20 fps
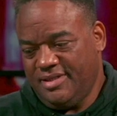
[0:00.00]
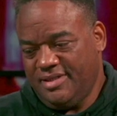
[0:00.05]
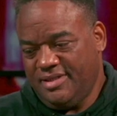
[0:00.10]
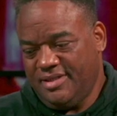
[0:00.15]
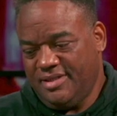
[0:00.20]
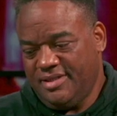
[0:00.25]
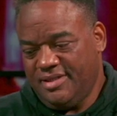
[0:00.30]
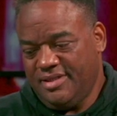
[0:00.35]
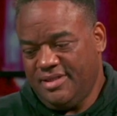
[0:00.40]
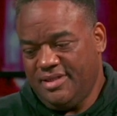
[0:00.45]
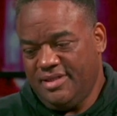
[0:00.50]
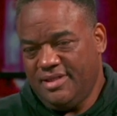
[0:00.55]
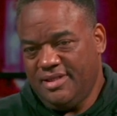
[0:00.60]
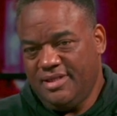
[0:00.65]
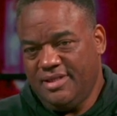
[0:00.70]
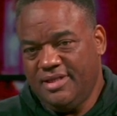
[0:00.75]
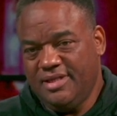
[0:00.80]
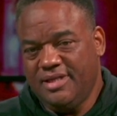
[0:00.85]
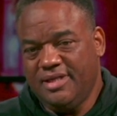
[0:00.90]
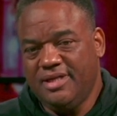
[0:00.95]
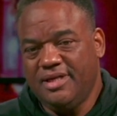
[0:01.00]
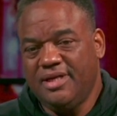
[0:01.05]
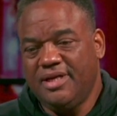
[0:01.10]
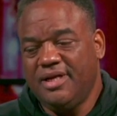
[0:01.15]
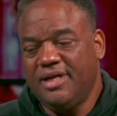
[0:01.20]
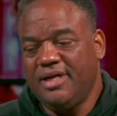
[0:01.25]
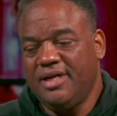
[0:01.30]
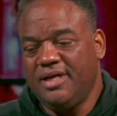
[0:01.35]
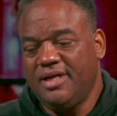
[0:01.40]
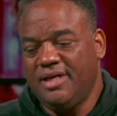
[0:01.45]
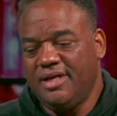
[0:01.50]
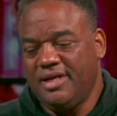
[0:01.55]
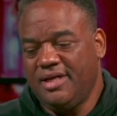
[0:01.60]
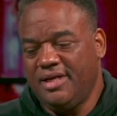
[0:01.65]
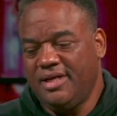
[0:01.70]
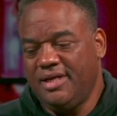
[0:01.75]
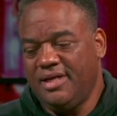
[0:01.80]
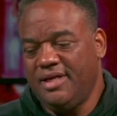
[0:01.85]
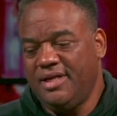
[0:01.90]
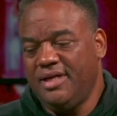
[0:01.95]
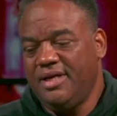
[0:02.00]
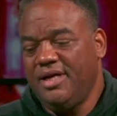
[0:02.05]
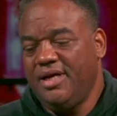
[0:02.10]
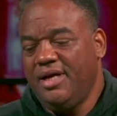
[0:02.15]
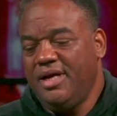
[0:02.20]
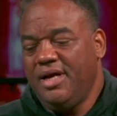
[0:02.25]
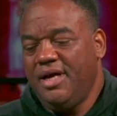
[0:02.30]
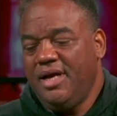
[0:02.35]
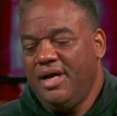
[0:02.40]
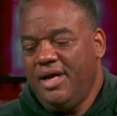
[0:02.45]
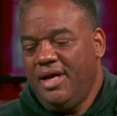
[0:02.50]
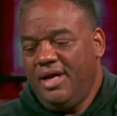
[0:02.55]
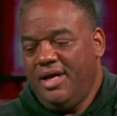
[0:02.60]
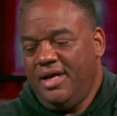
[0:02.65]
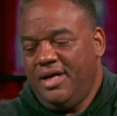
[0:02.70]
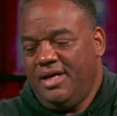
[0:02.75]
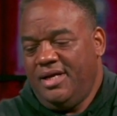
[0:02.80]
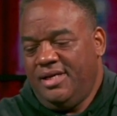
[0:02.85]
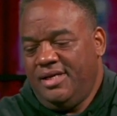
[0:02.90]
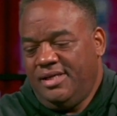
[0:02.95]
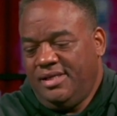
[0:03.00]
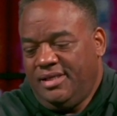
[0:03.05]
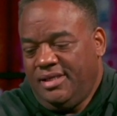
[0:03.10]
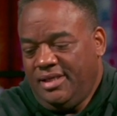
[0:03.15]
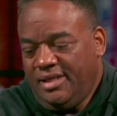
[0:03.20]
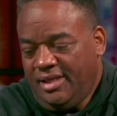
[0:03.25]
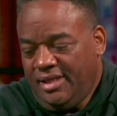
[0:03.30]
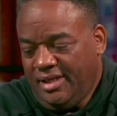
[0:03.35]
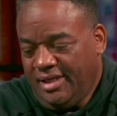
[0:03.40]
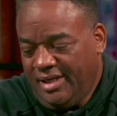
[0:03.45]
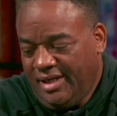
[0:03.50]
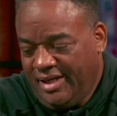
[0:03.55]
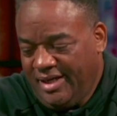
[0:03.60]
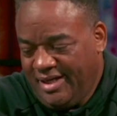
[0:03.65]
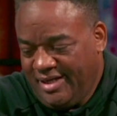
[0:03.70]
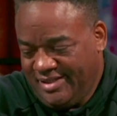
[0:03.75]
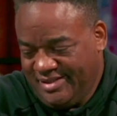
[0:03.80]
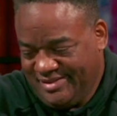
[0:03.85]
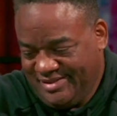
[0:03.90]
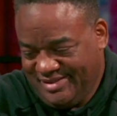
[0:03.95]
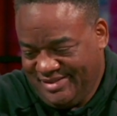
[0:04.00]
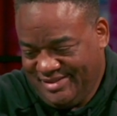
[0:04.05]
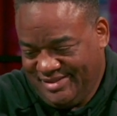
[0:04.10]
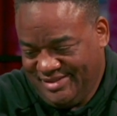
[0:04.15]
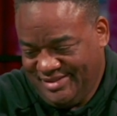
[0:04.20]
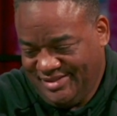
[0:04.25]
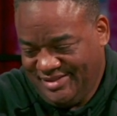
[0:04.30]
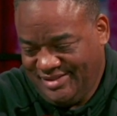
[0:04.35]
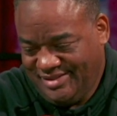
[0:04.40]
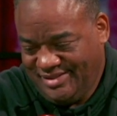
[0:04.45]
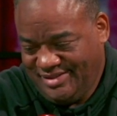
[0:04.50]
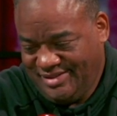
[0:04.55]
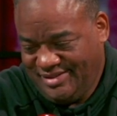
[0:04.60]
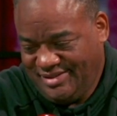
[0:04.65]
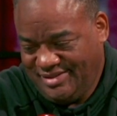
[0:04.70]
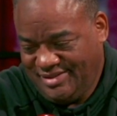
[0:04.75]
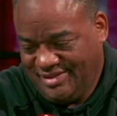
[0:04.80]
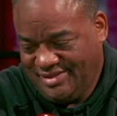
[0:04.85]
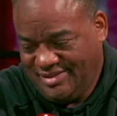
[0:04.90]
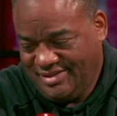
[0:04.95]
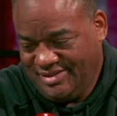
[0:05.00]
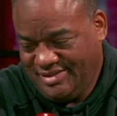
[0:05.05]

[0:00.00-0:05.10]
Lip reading: No words are spoken by the person on screen.